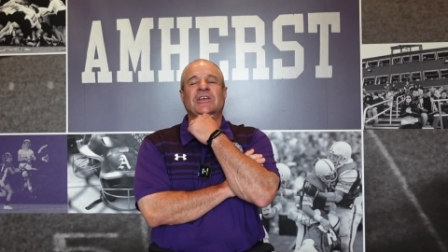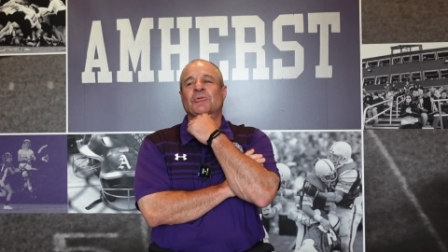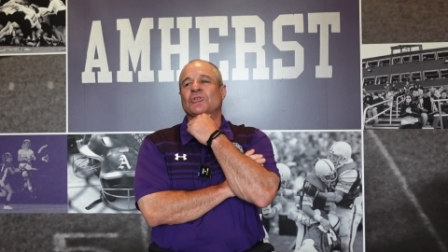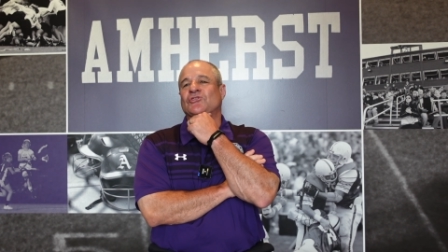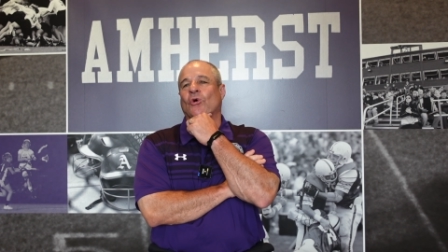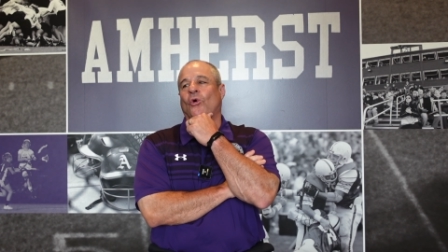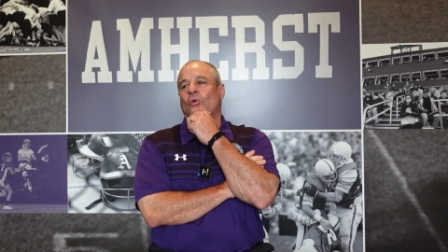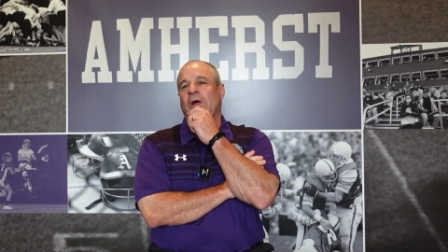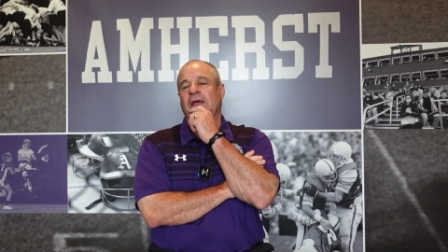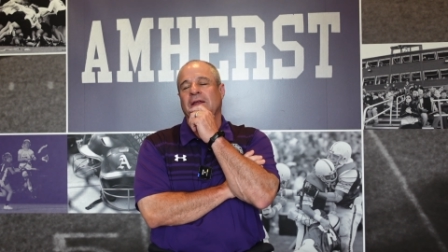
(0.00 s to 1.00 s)
It was cool,
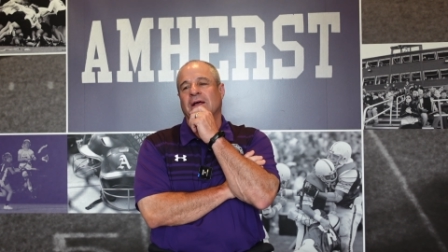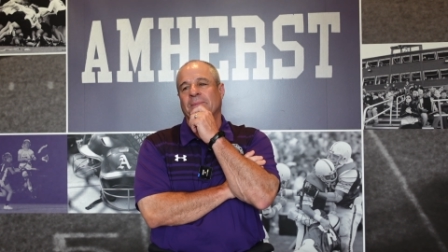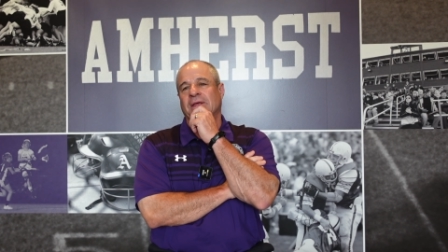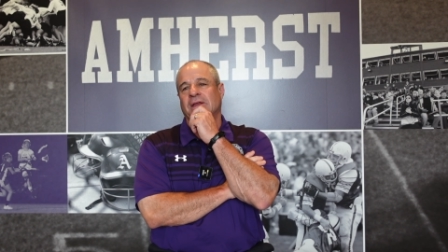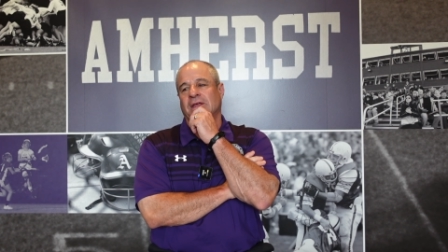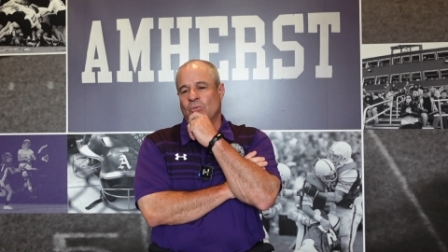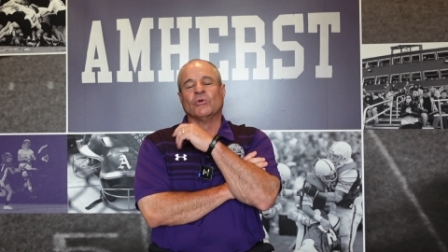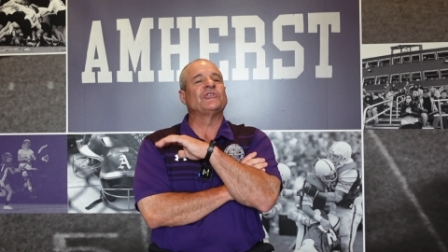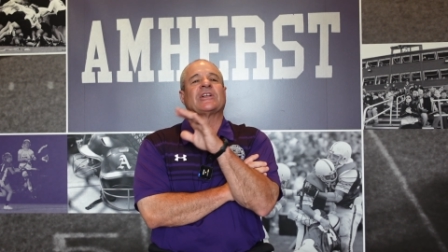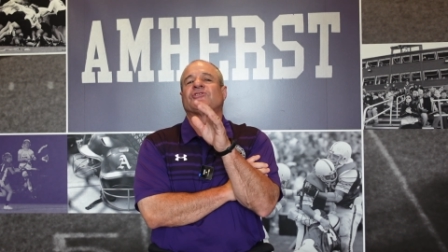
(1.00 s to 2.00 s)
right? I mean, it
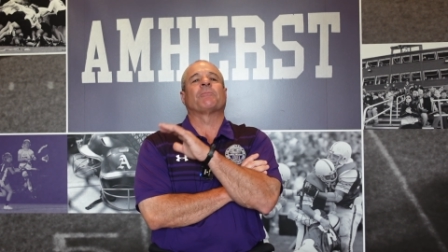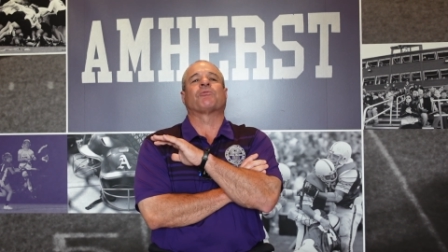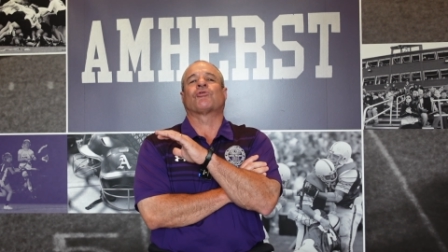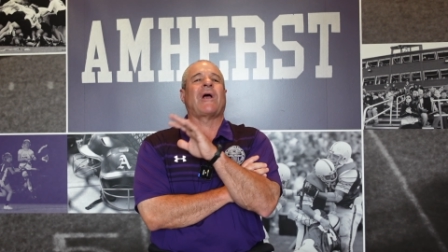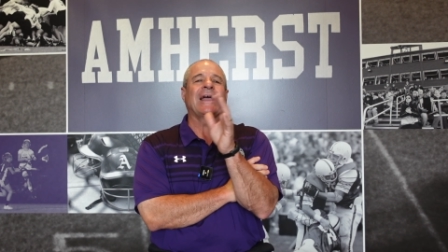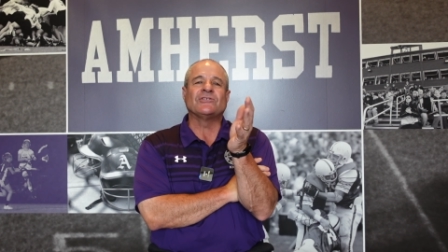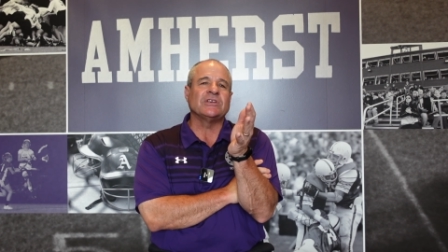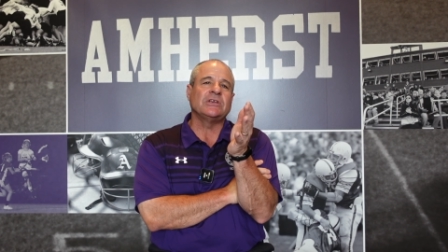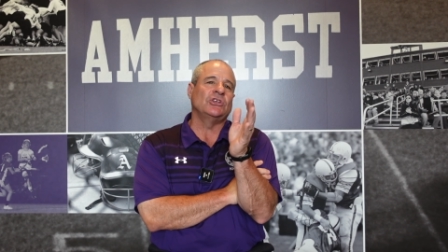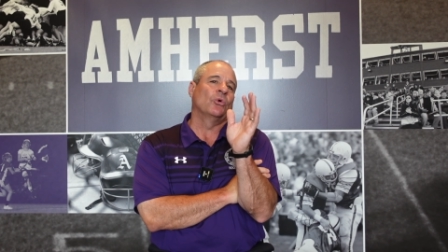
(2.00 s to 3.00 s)
was not
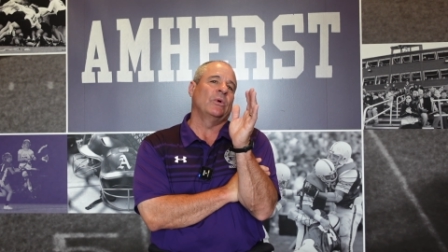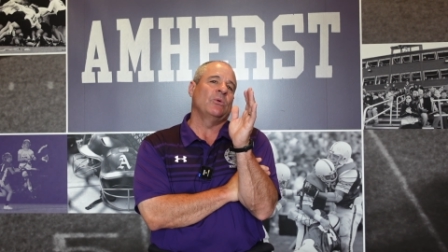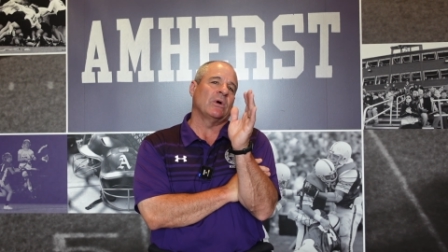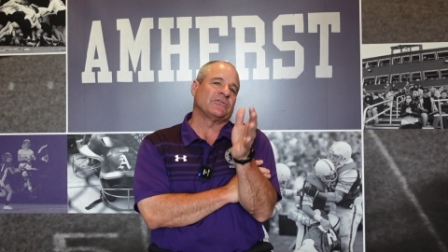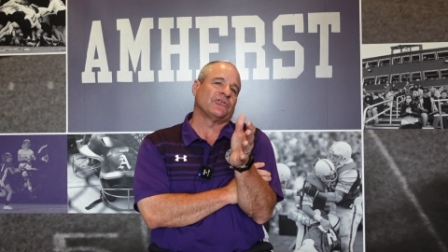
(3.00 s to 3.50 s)
surprising, when he went to